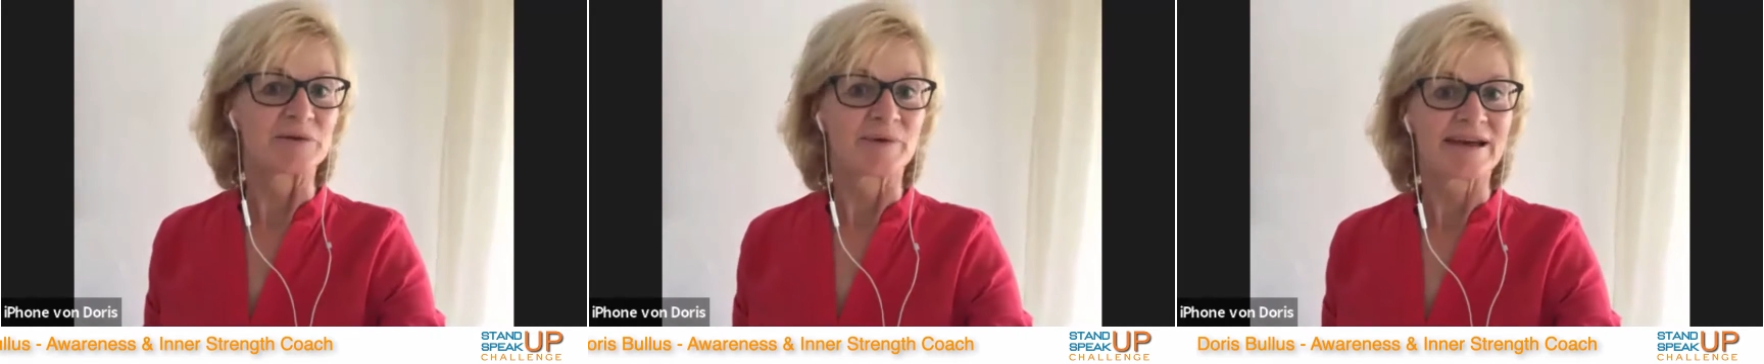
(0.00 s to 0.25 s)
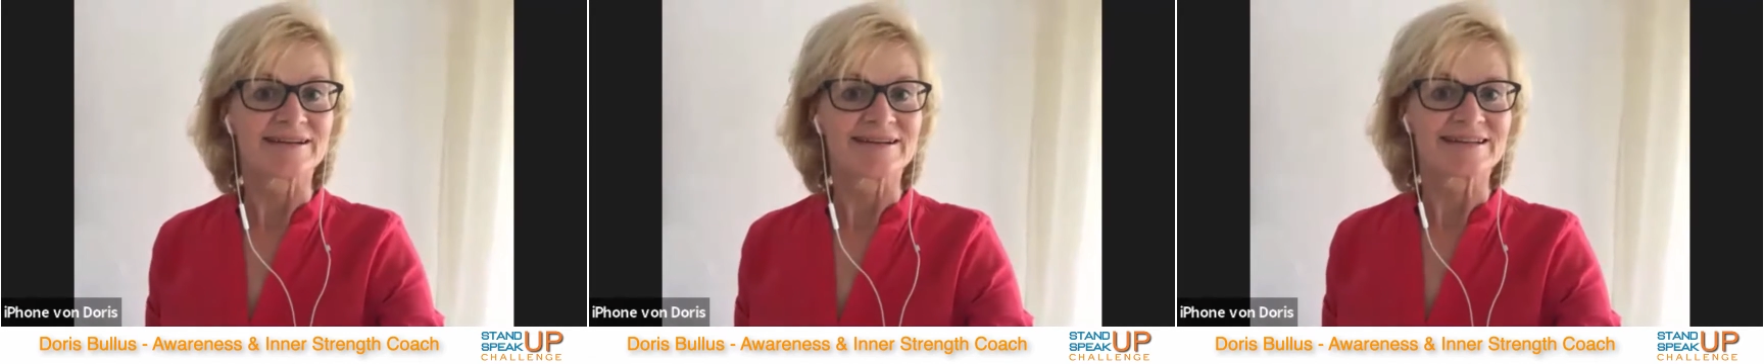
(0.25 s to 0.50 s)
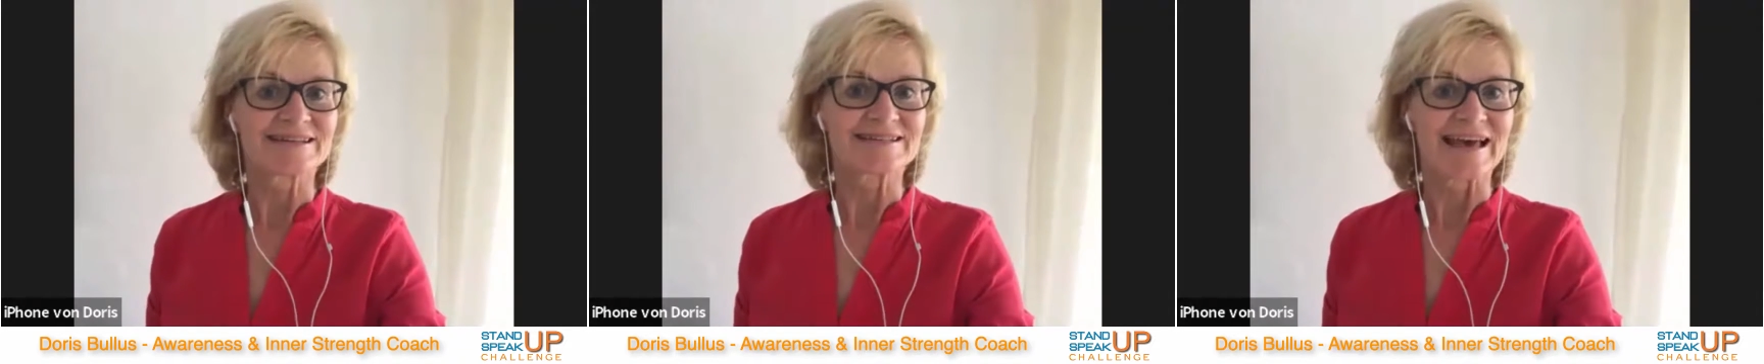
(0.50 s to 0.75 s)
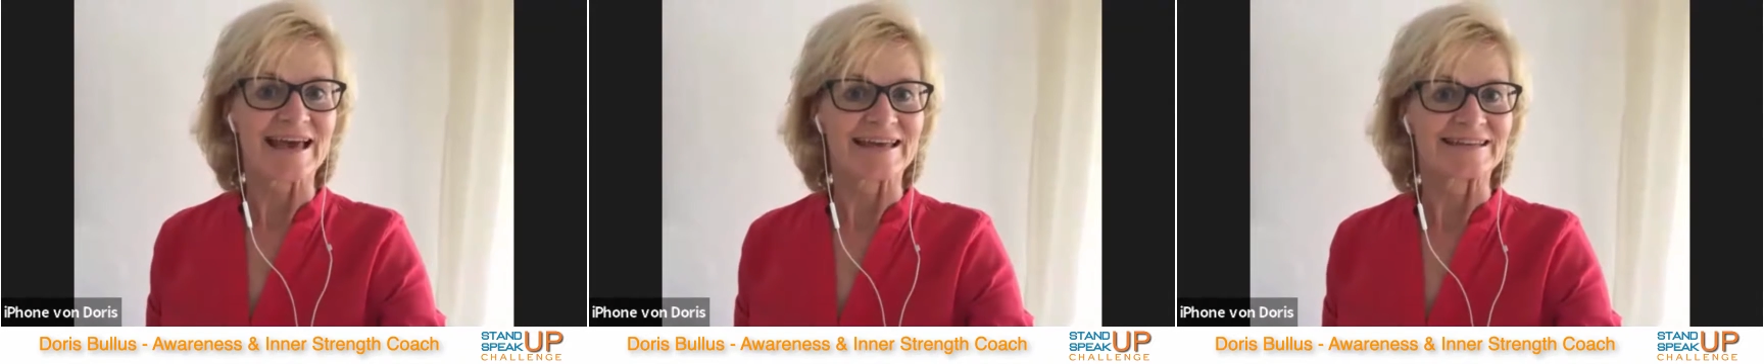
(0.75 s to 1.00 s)
awareness
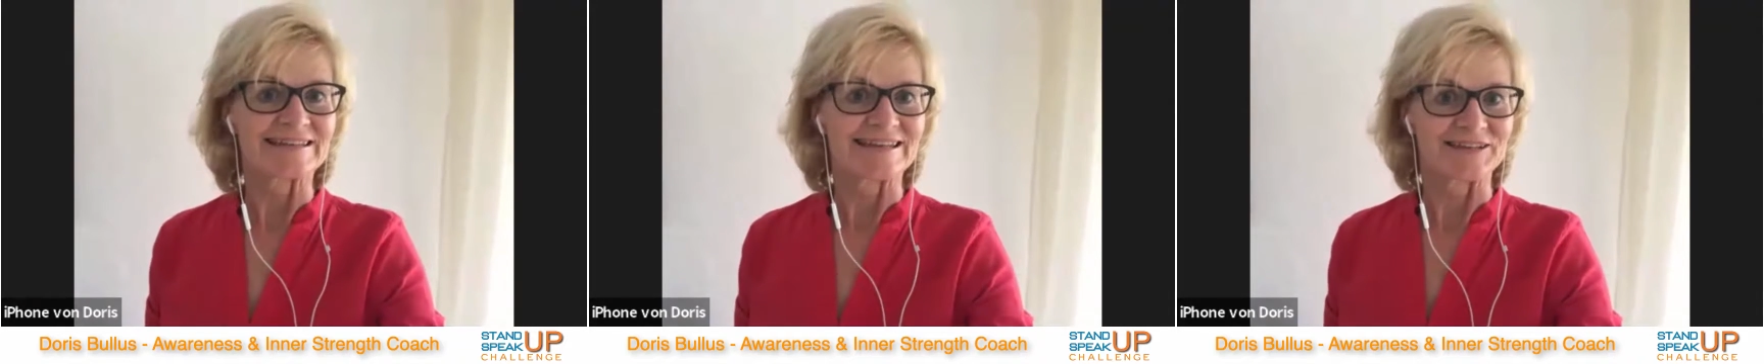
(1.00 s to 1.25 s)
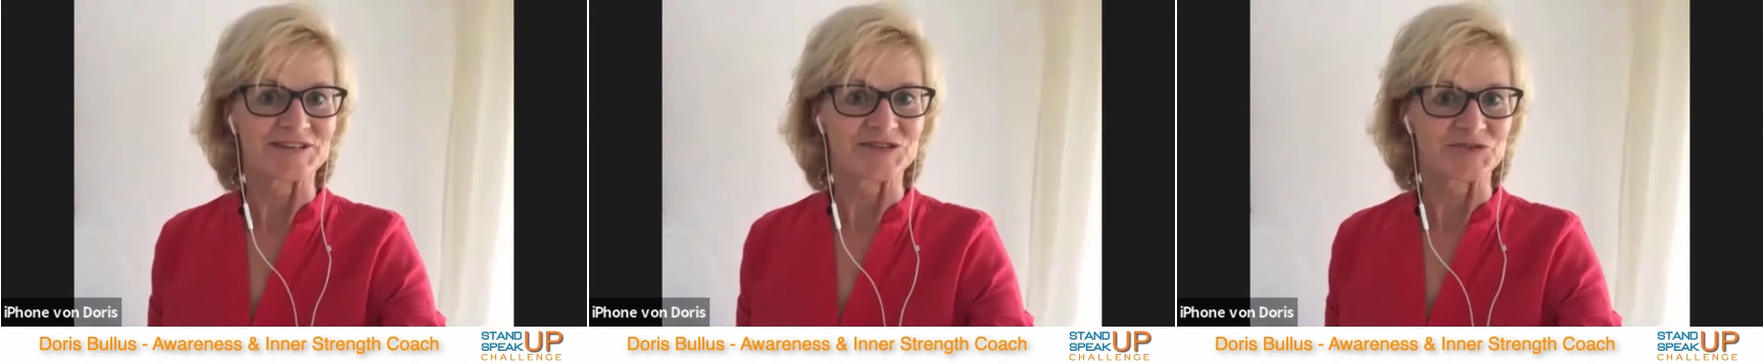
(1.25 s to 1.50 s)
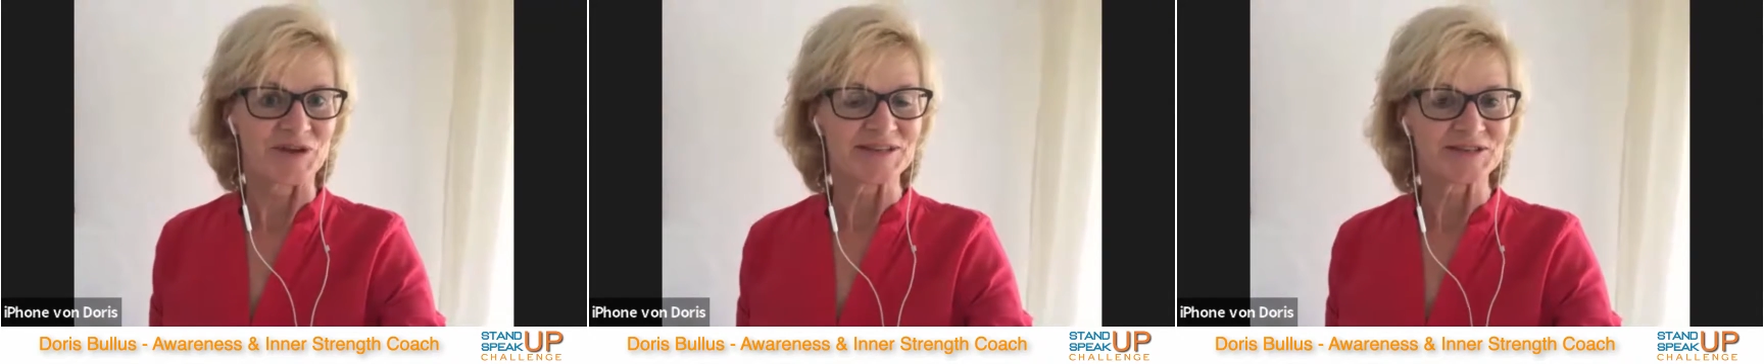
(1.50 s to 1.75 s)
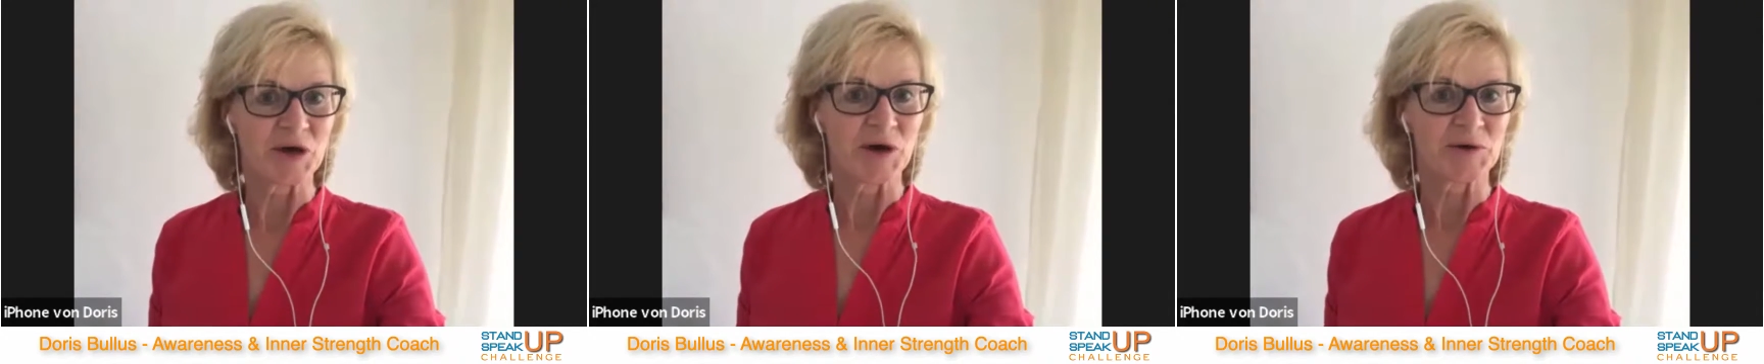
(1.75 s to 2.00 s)
and inner
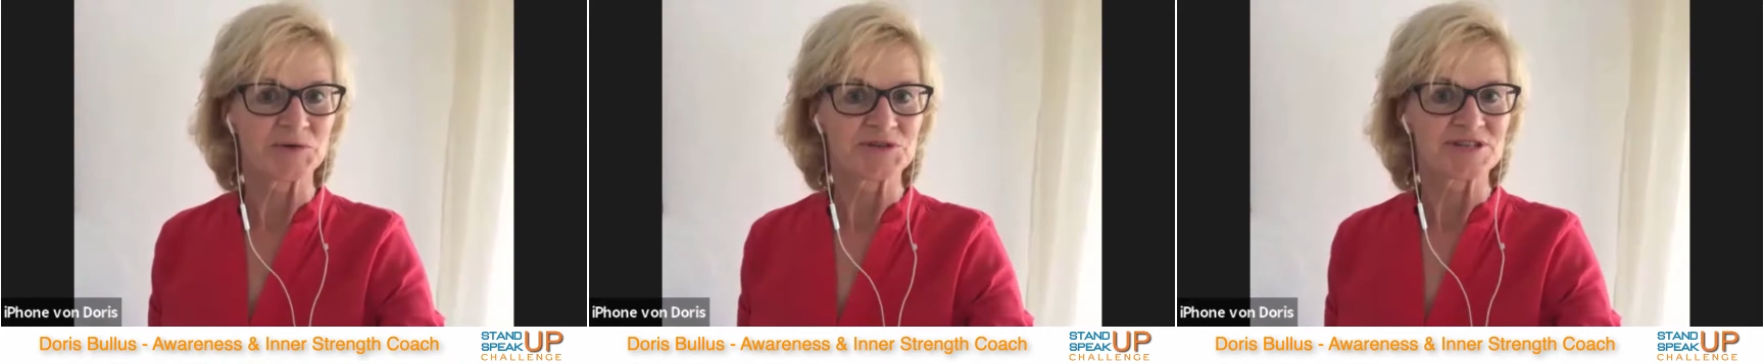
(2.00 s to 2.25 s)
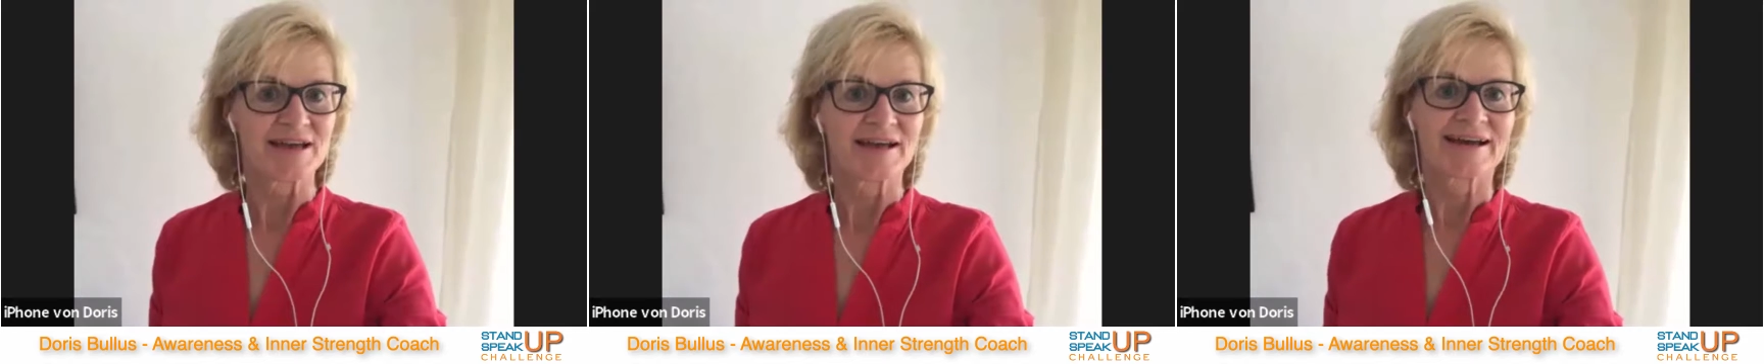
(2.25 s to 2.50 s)
strengths coach,